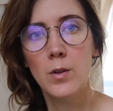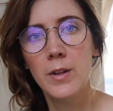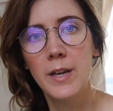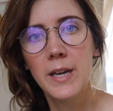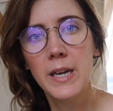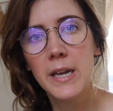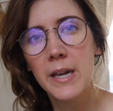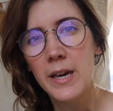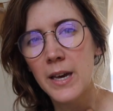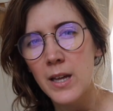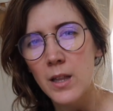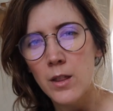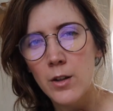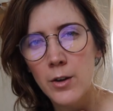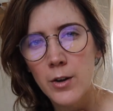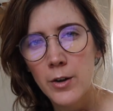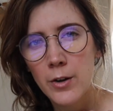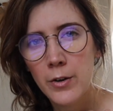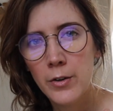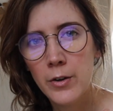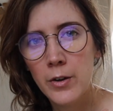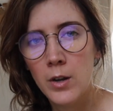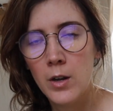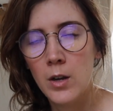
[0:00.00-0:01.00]
like
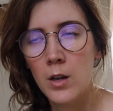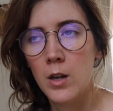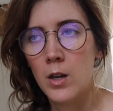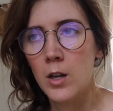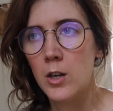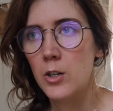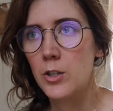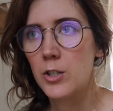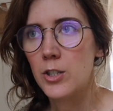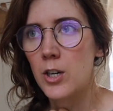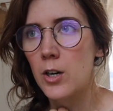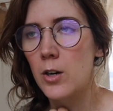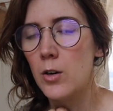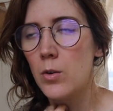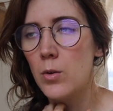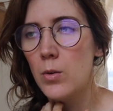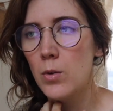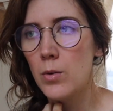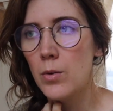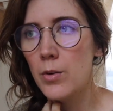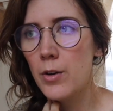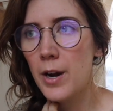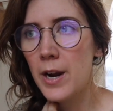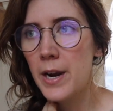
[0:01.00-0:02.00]
heathered
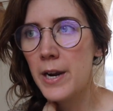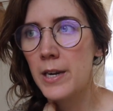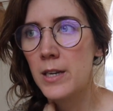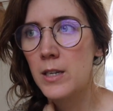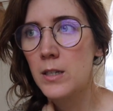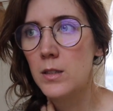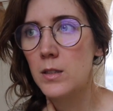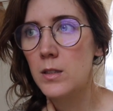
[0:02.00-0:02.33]
charcoal gray.